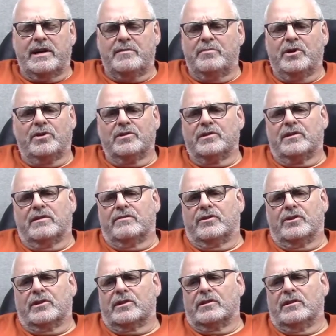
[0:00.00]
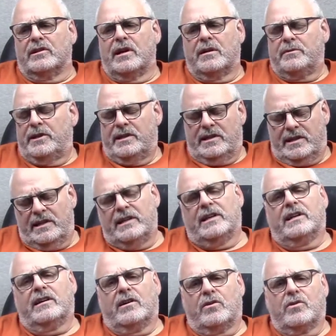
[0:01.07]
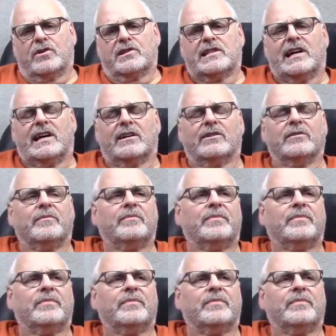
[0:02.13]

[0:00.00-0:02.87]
and build a horizontal?